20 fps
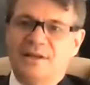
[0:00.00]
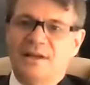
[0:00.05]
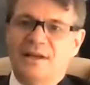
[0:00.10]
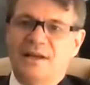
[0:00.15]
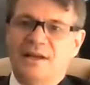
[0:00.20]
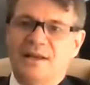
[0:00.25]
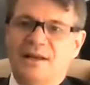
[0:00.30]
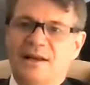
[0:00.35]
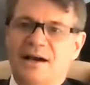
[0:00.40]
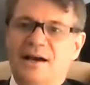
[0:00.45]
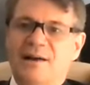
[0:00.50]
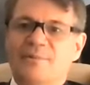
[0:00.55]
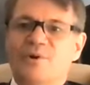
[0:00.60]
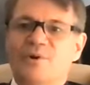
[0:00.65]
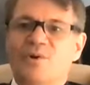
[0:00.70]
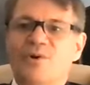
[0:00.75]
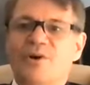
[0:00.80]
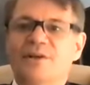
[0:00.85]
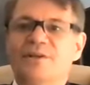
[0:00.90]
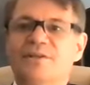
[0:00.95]
And I'm
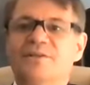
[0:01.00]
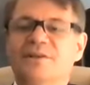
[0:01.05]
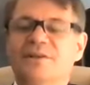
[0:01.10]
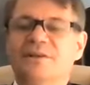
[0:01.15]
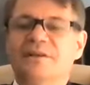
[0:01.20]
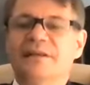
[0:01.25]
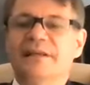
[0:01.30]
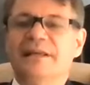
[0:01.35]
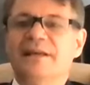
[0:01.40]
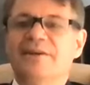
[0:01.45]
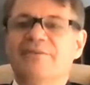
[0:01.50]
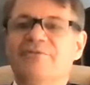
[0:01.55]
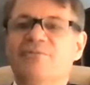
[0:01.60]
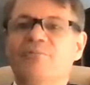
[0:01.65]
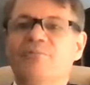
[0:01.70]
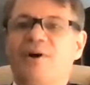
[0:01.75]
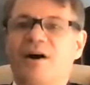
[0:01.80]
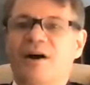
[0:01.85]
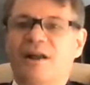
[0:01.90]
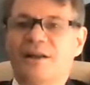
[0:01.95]
going to leave
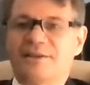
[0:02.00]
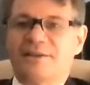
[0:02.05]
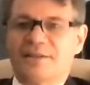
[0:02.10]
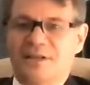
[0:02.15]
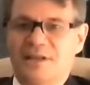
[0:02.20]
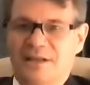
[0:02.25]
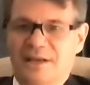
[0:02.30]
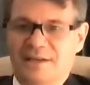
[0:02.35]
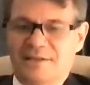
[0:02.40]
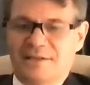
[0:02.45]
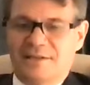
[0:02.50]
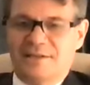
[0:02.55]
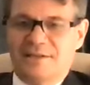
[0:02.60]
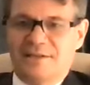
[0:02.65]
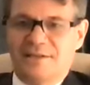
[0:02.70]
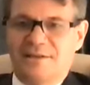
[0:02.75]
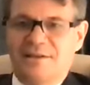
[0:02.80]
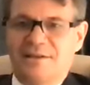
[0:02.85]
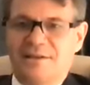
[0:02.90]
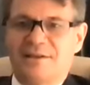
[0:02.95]

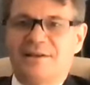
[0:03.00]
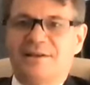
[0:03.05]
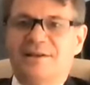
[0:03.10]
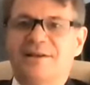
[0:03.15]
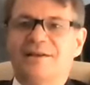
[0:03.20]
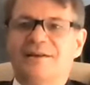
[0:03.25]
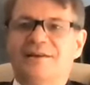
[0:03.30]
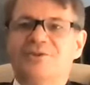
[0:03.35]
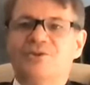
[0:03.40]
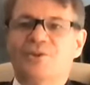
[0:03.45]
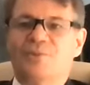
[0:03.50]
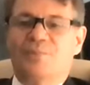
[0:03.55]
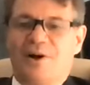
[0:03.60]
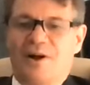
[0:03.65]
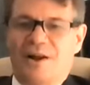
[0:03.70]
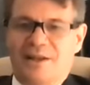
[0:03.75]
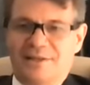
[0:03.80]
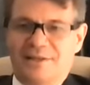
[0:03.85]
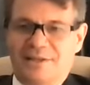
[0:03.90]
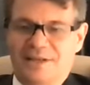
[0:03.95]
politics to
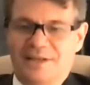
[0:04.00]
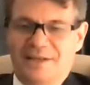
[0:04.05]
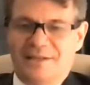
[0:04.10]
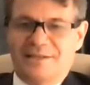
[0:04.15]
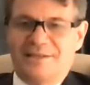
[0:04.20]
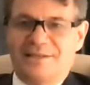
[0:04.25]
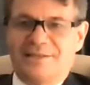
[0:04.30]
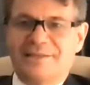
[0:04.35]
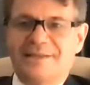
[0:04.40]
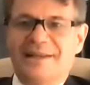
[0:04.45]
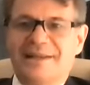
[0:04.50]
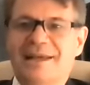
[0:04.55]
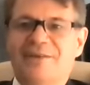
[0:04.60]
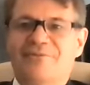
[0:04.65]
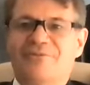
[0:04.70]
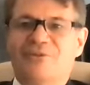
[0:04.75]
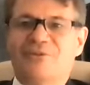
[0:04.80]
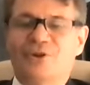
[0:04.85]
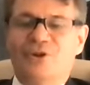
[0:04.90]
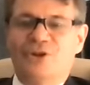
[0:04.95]
politics,
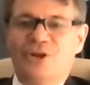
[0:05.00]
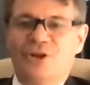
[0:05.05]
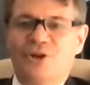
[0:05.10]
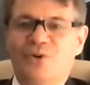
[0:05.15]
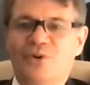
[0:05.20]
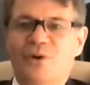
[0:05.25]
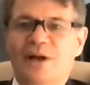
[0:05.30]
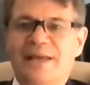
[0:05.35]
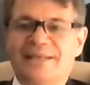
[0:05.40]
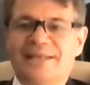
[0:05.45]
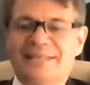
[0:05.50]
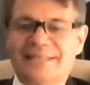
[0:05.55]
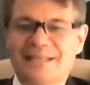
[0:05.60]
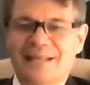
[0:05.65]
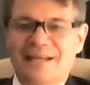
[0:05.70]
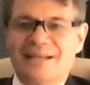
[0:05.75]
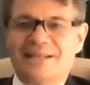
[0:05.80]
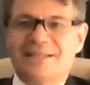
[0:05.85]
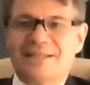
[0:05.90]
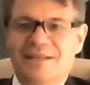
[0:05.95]
and for you as
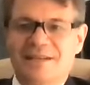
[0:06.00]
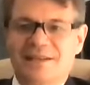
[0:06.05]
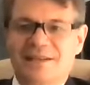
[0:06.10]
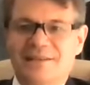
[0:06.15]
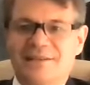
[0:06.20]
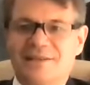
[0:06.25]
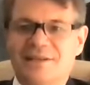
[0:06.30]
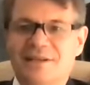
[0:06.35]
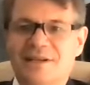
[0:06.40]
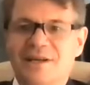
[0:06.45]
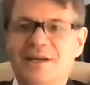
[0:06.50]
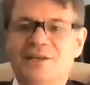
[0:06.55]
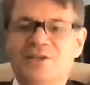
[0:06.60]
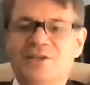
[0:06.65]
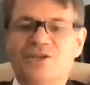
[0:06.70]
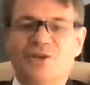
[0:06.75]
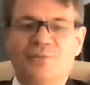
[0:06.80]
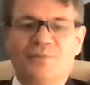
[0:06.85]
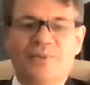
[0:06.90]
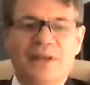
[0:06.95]
citizens
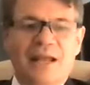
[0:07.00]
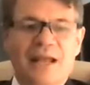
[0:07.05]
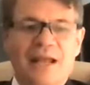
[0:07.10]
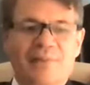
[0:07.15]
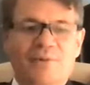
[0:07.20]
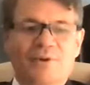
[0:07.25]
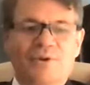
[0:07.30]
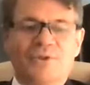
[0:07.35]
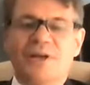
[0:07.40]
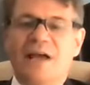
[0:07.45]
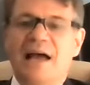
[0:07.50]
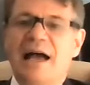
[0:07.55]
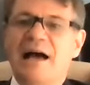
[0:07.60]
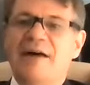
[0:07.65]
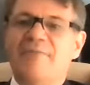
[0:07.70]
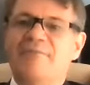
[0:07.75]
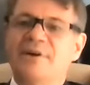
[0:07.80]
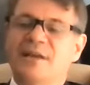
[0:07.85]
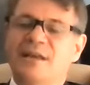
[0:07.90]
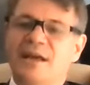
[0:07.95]
to be able to
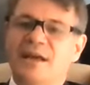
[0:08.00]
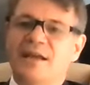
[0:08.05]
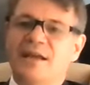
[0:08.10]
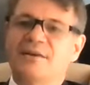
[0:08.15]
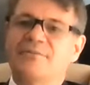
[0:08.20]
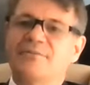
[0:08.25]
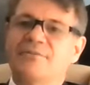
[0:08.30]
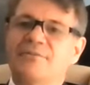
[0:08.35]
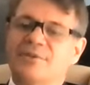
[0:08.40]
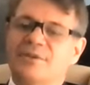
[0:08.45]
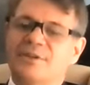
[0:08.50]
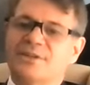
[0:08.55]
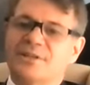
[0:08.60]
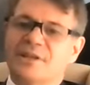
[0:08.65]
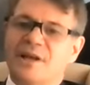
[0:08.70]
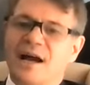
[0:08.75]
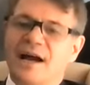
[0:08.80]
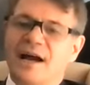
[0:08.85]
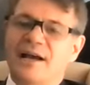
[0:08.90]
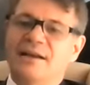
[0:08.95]
advocate for the
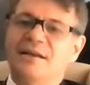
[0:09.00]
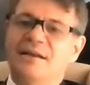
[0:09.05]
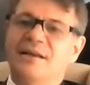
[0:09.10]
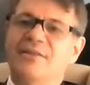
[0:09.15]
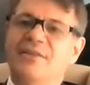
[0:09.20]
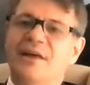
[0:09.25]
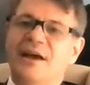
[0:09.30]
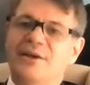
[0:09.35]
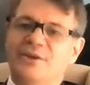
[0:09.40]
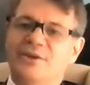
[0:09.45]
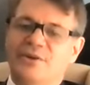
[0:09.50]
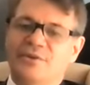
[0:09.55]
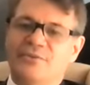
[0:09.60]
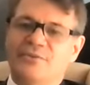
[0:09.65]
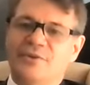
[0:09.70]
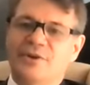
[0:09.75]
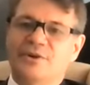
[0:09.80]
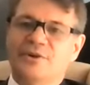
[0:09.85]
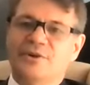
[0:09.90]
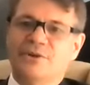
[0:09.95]
side that you
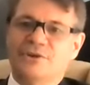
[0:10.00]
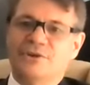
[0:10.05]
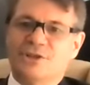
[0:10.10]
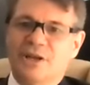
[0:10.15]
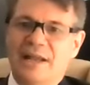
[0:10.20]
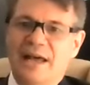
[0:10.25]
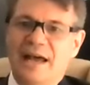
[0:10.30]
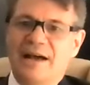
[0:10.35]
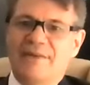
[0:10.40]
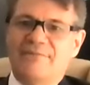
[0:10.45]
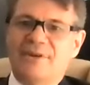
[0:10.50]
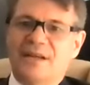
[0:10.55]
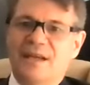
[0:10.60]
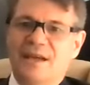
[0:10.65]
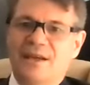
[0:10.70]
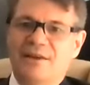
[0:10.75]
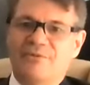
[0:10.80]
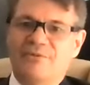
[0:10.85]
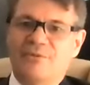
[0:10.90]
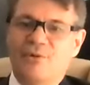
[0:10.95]
feel you should
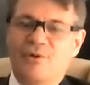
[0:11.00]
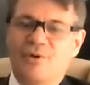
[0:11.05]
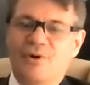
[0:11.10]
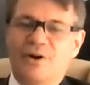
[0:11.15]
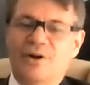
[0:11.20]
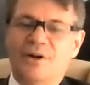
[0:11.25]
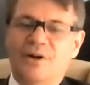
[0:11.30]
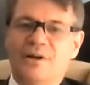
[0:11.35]
advocate for.